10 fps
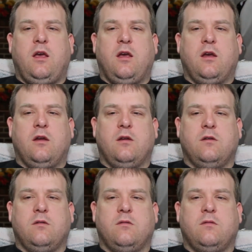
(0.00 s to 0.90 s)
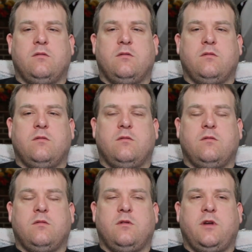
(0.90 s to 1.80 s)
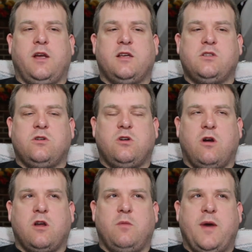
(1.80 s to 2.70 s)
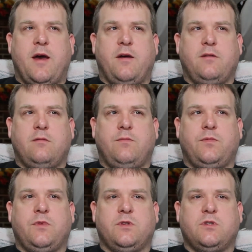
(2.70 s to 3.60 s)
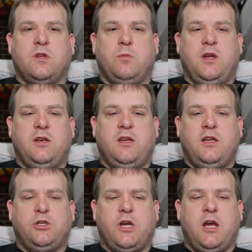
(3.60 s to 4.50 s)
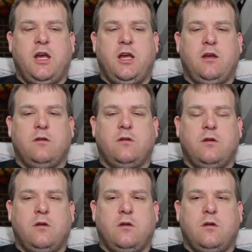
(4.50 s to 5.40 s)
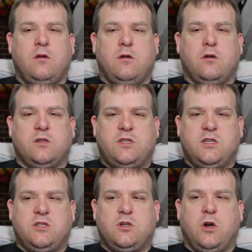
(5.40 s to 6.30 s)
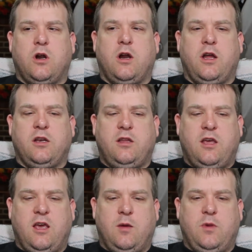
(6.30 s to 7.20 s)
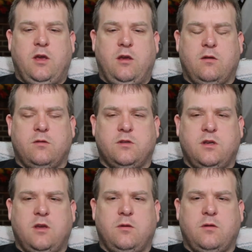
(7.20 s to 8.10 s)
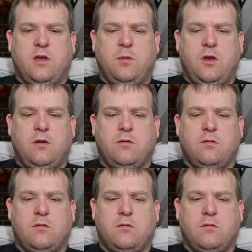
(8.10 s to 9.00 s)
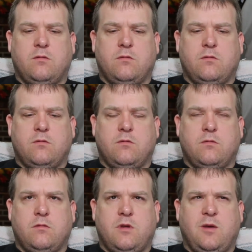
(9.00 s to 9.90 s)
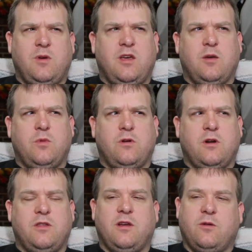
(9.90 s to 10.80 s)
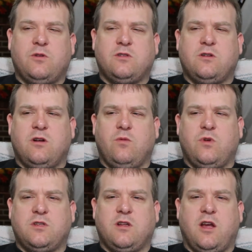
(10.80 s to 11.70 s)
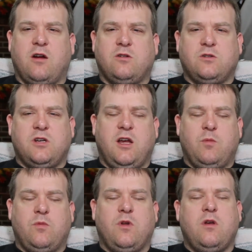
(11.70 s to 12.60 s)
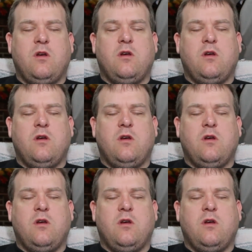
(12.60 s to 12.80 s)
And I guess they're talking about this is going to be DJ, her sister, and Kibby. Was it Kibby? Kibby Gibbler, I think it was the character's name.